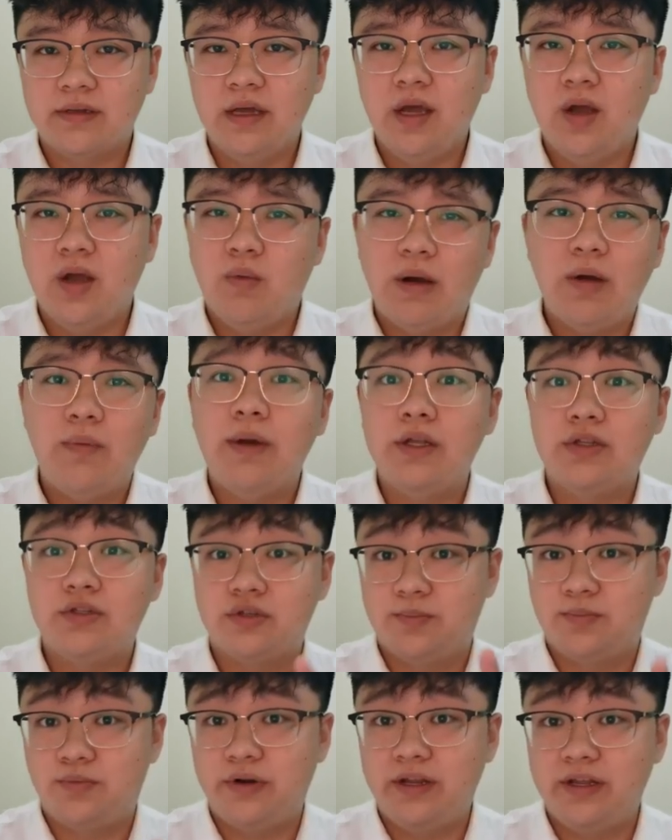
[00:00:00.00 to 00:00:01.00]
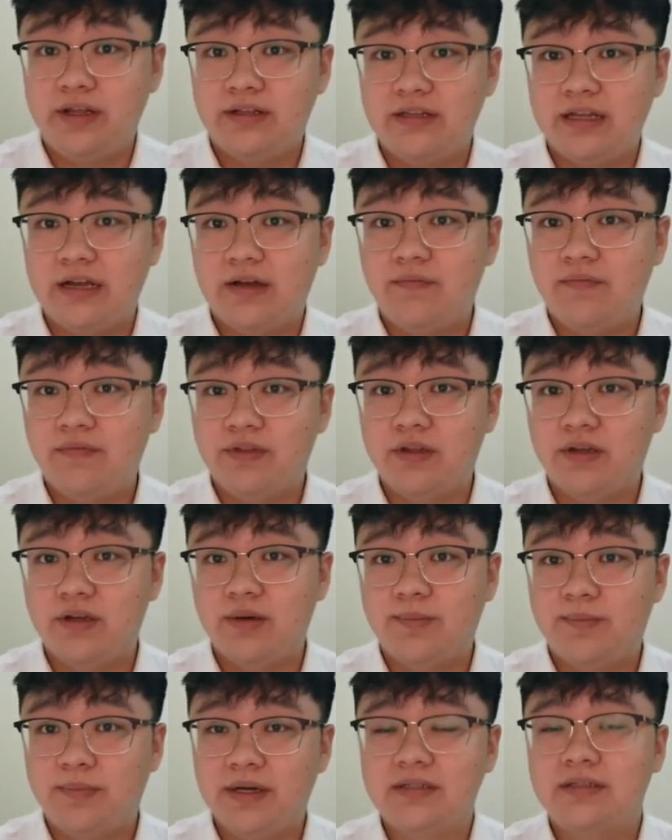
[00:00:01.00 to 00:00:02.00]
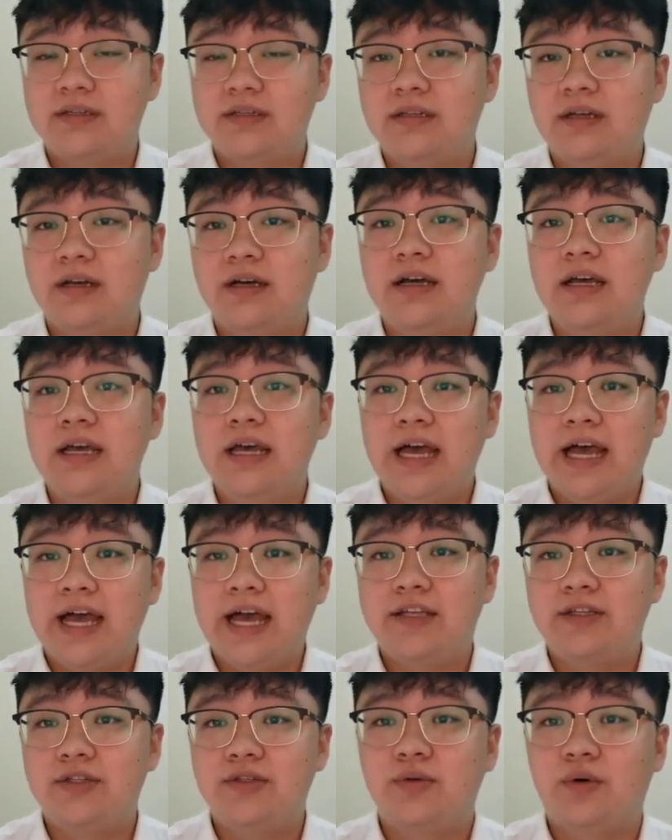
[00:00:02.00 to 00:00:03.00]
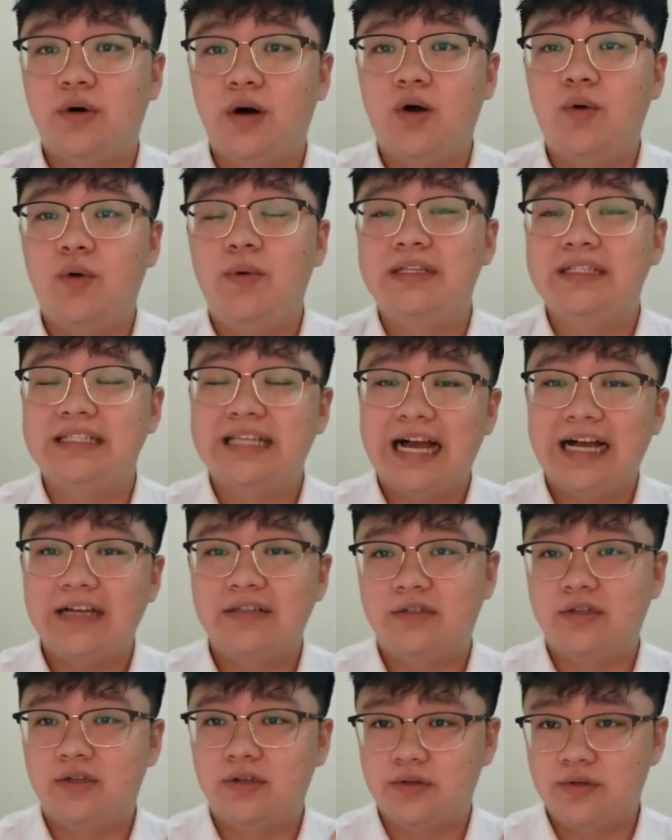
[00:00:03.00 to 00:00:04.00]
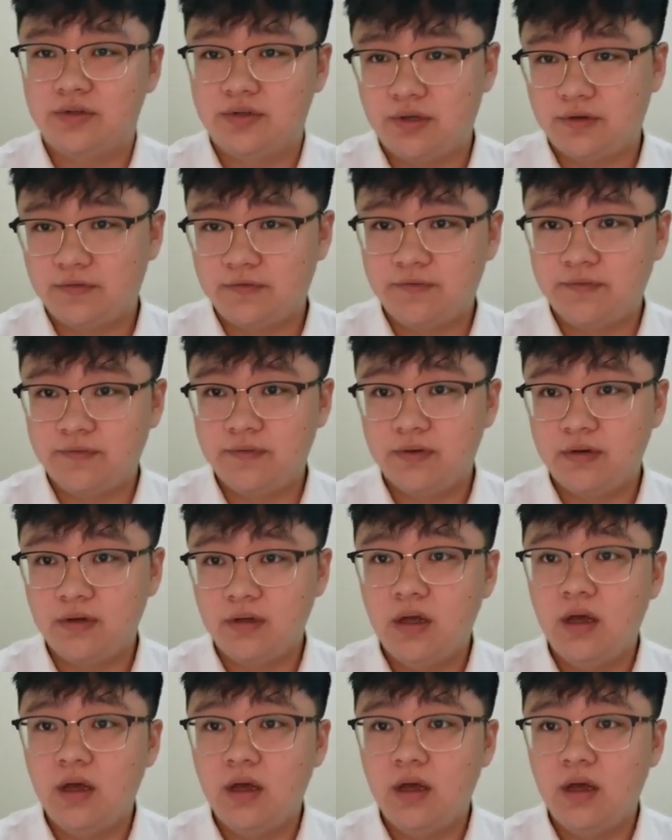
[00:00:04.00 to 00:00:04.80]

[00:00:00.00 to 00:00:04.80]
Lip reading: One way to break down the persona is to always ask yourself,